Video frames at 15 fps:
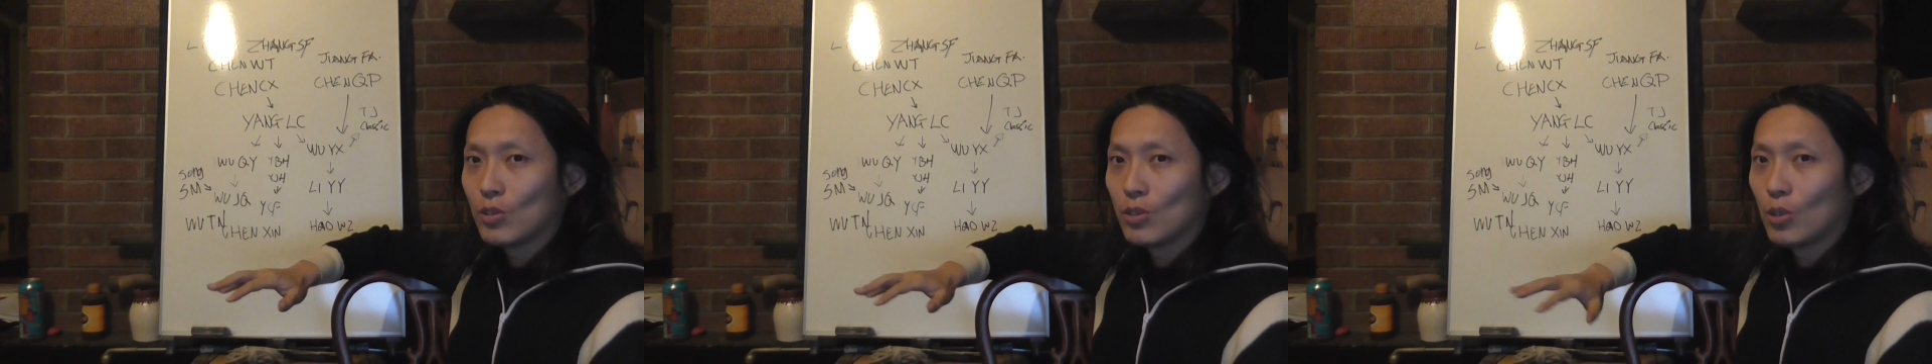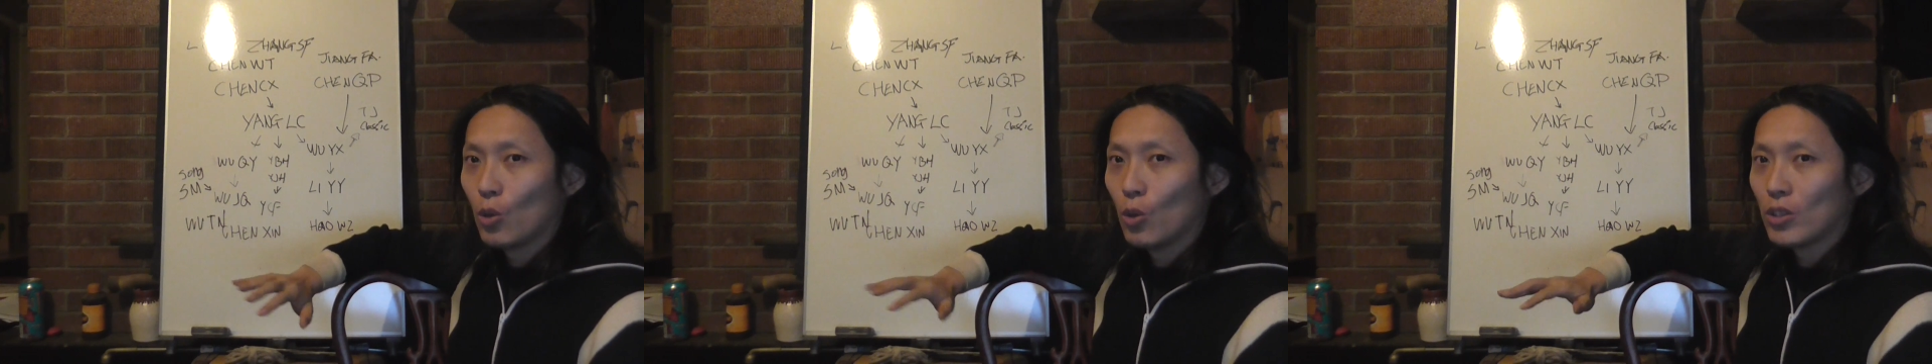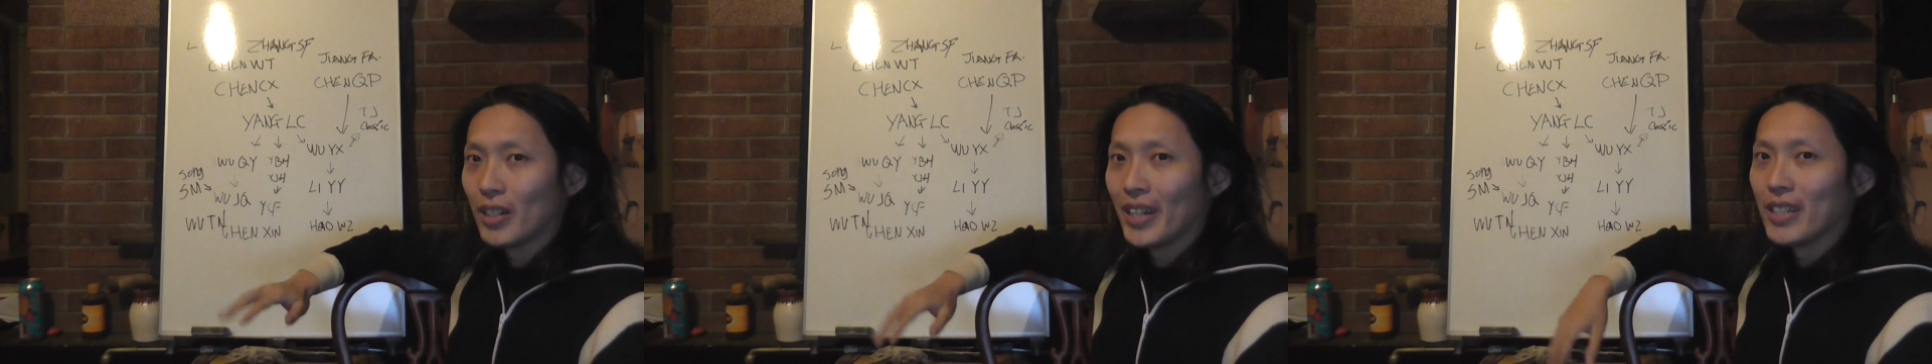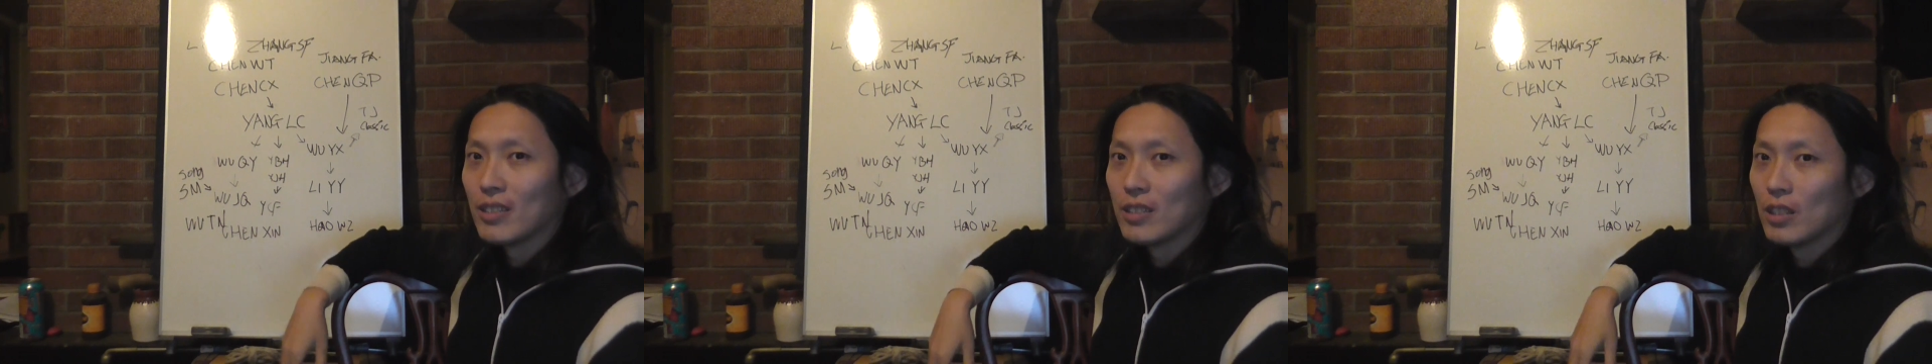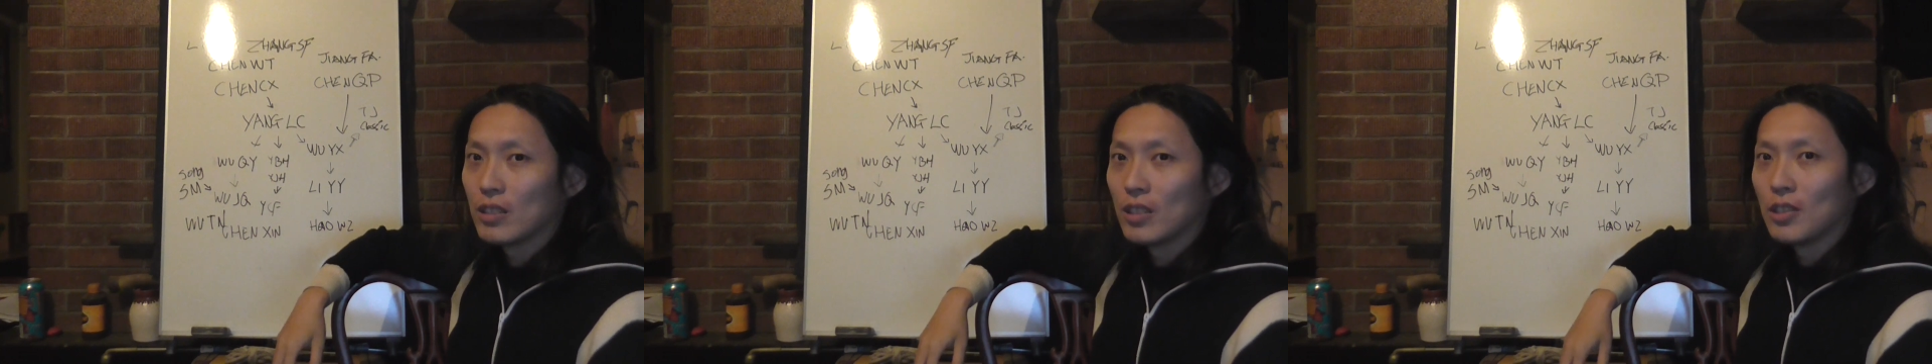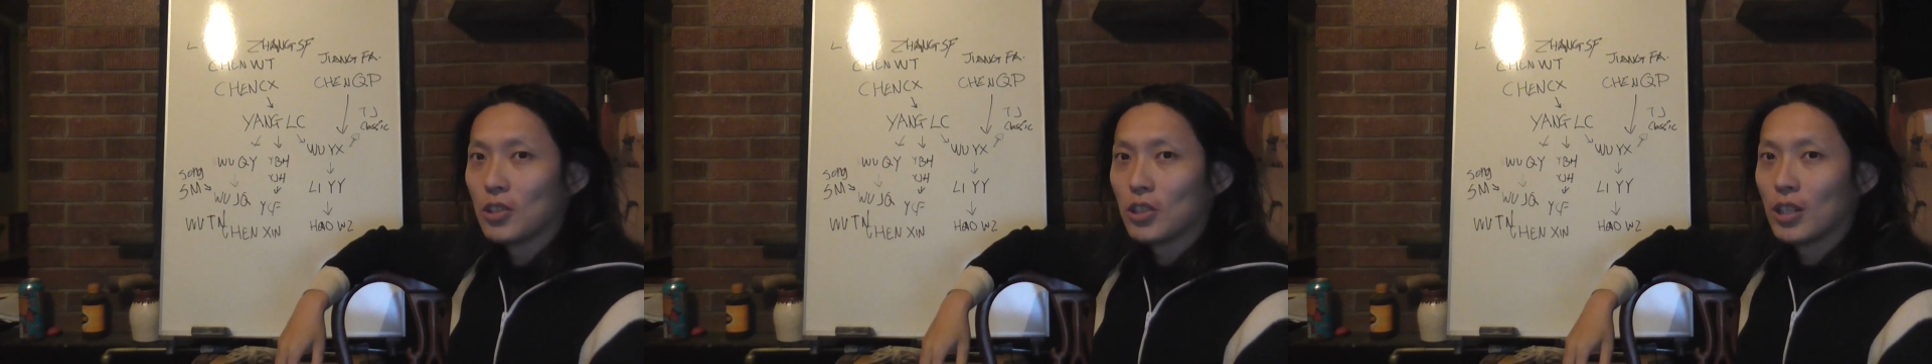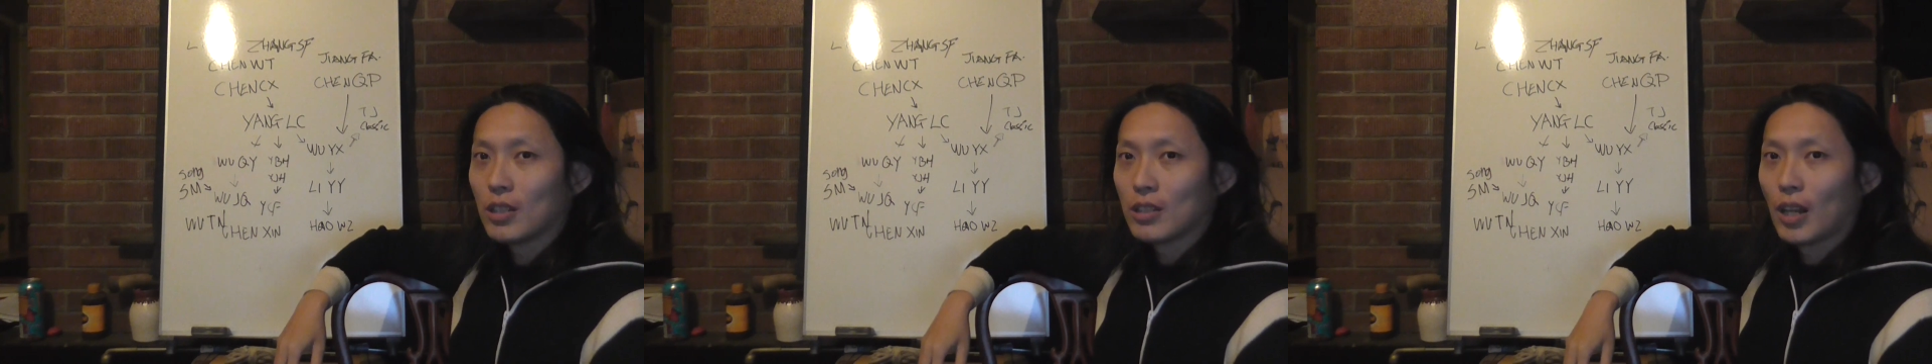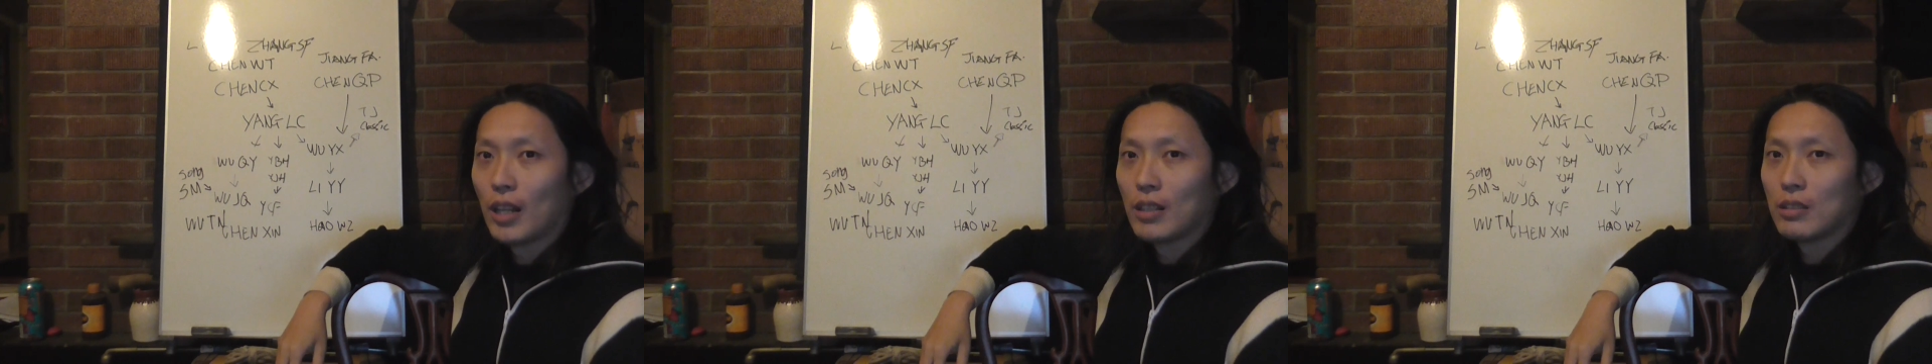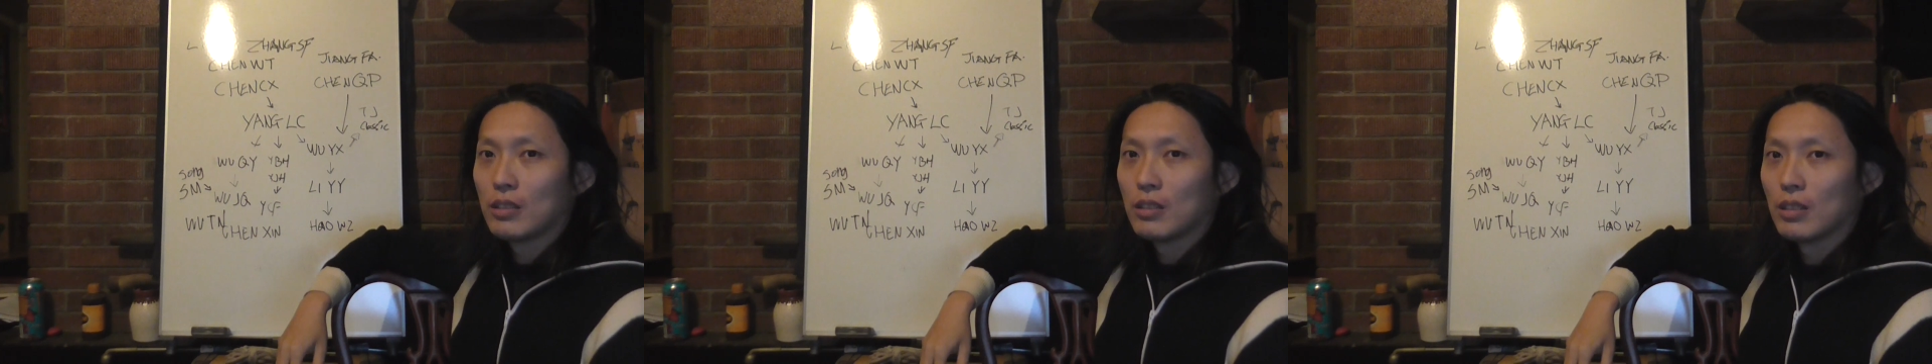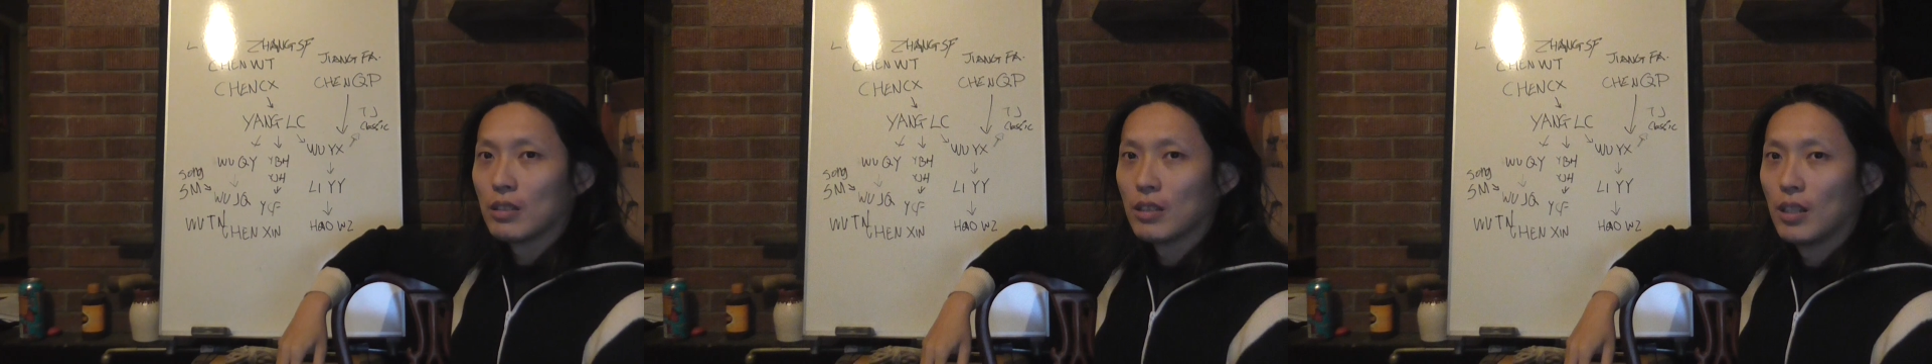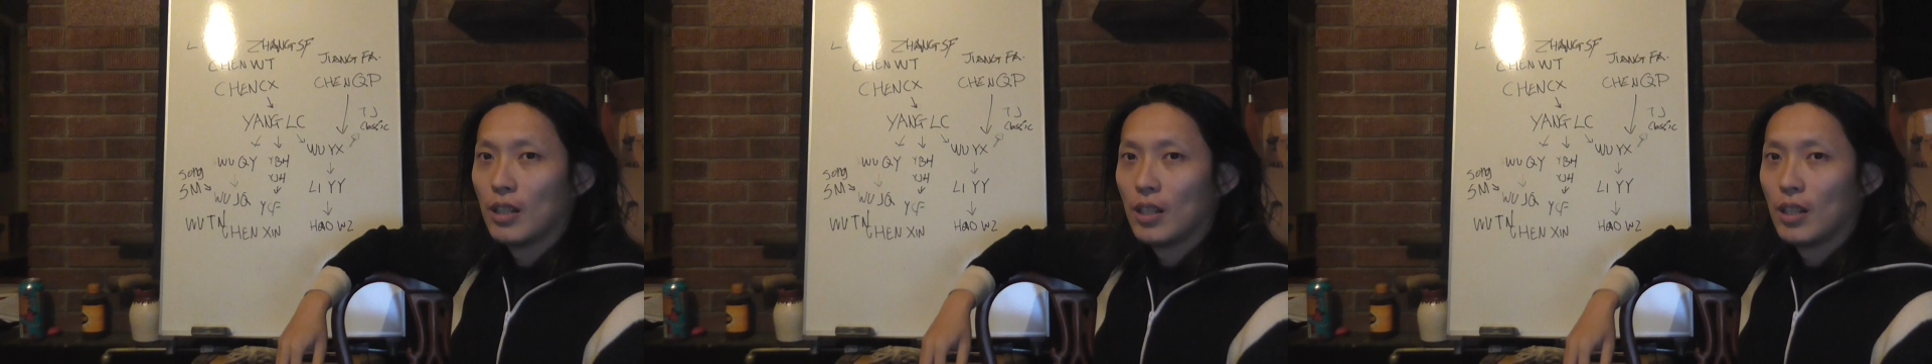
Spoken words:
no longer exist in Qing Dynasty.